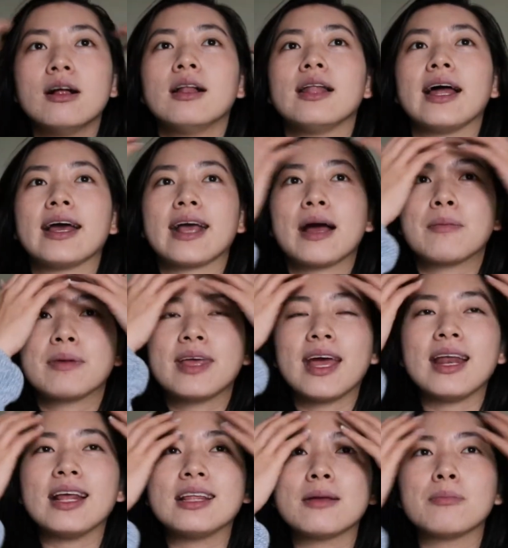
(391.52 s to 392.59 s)
like I'm
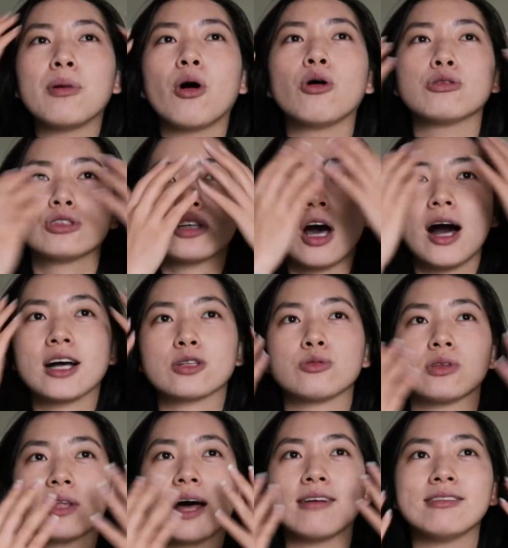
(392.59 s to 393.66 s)
getting the Botox
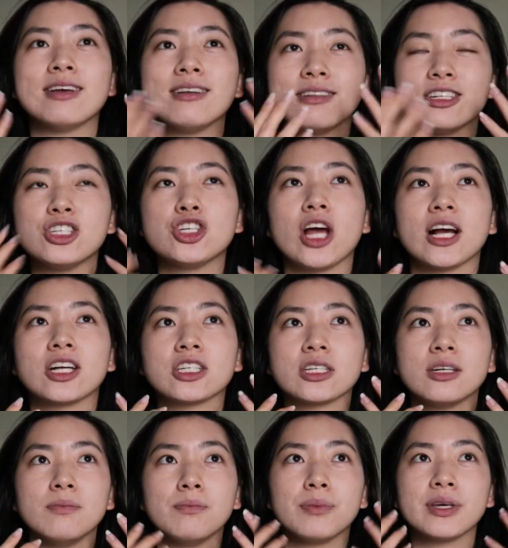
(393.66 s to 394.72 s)
without the injection
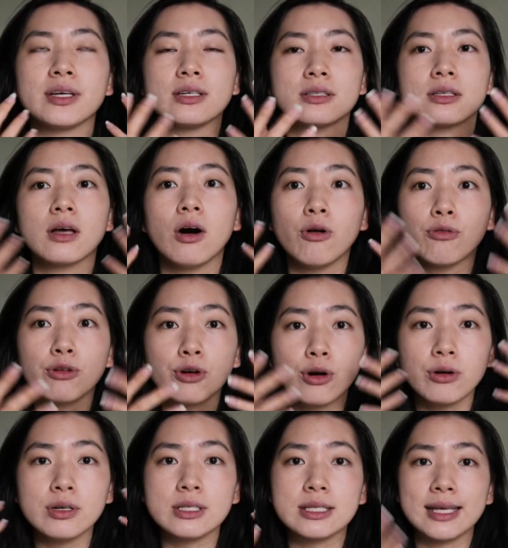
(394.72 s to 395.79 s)
because
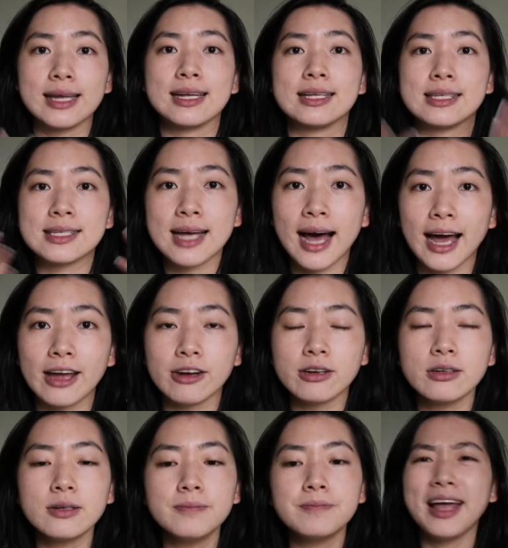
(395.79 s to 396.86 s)
overall it's getting
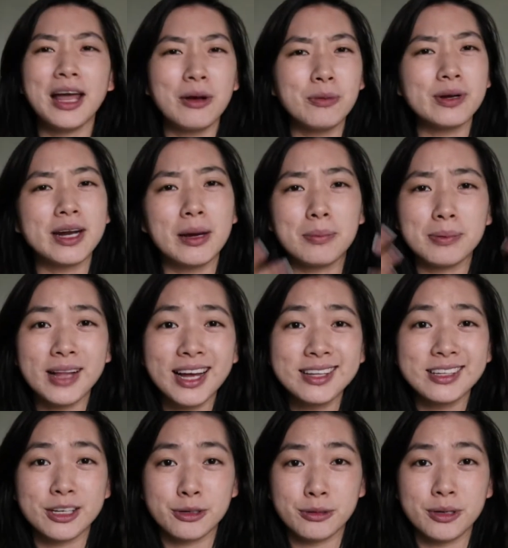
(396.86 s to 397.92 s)
tighter. And when I applied
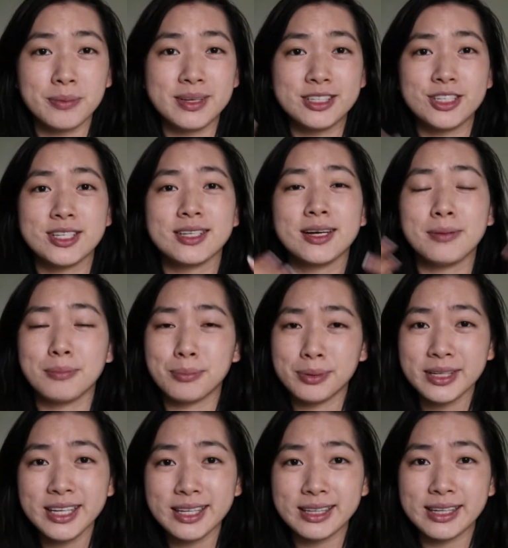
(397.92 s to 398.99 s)
the cream, it just
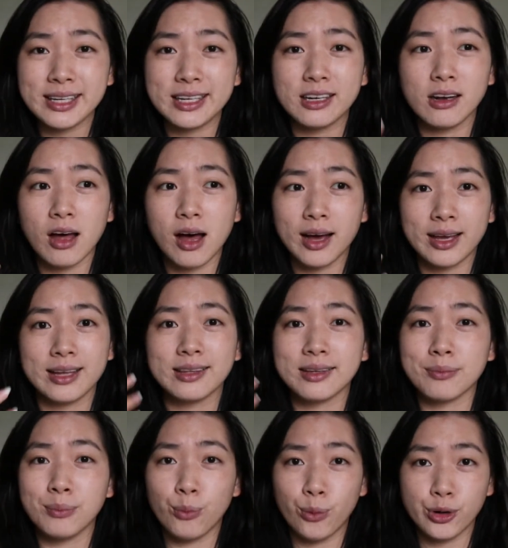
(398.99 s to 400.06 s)
completely locked in
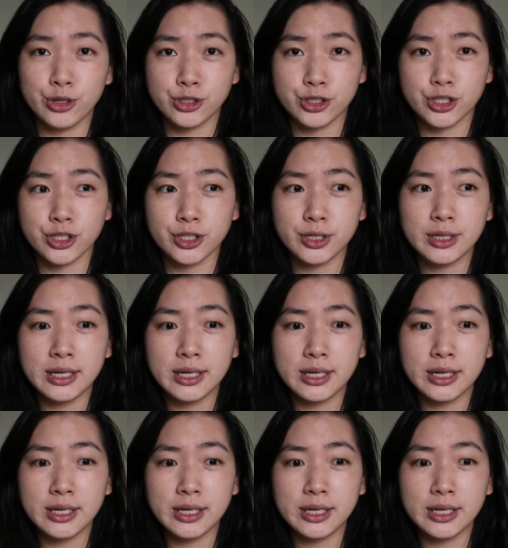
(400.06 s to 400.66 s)
the moisture.